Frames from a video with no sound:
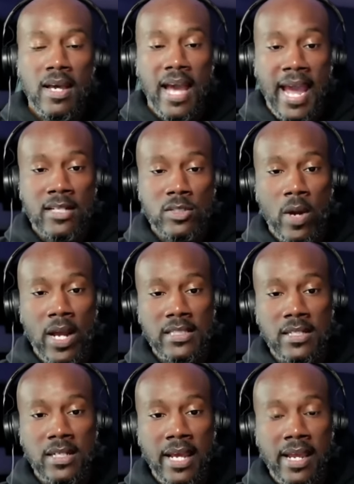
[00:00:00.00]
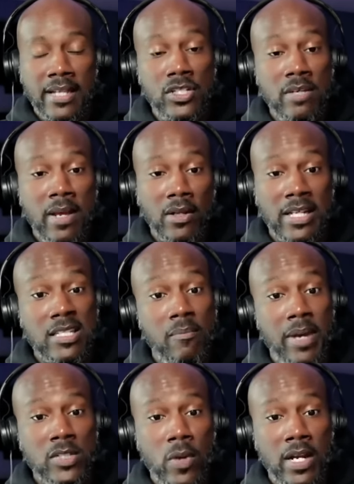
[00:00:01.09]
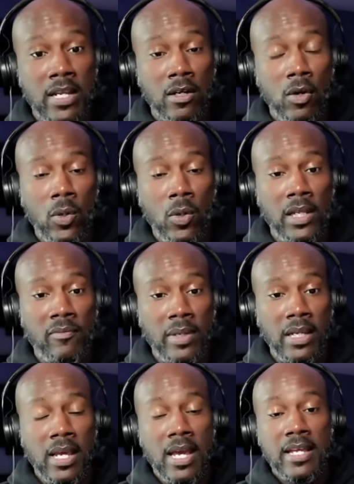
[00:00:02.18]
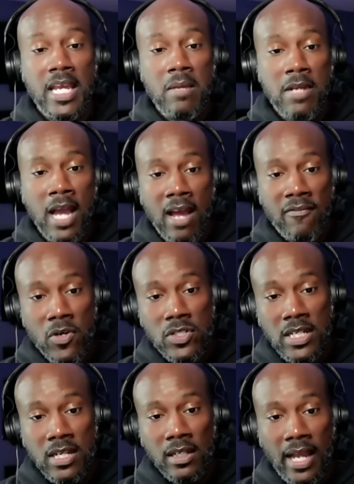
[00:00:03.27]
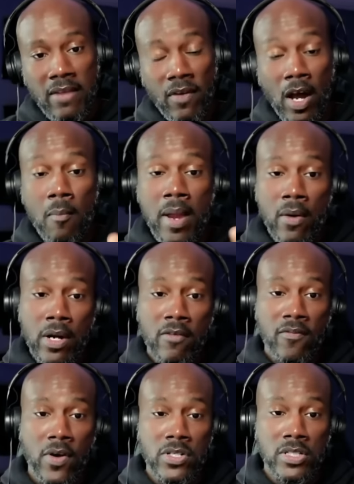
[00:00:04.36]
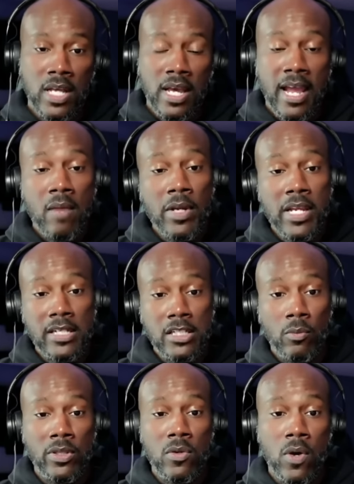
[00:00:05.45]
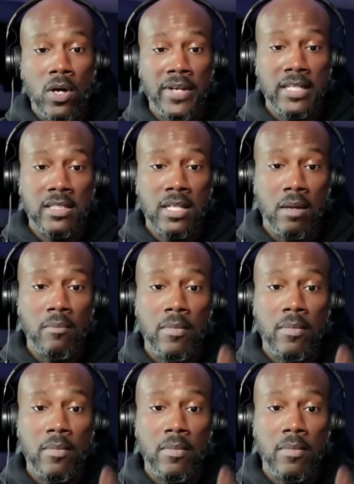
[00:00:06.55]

AskWise Today@gmail.com. That's the best way to get a hold of me. Keep God first in your life, America first, and I'm going to catch up with you all next time.